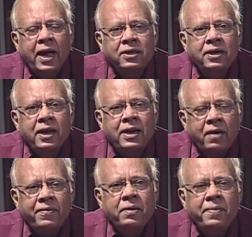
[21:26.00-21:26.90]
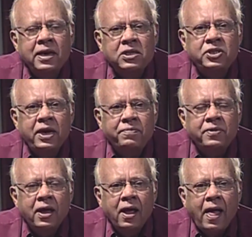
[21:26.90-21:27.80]
that enough had been
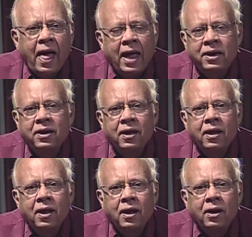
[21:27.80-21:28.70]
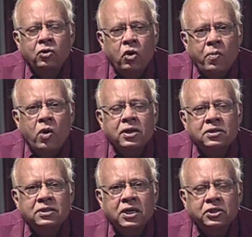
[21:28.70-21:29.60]
achieved and no more
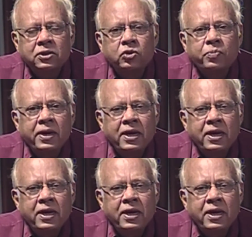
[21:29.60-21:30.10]
concession should be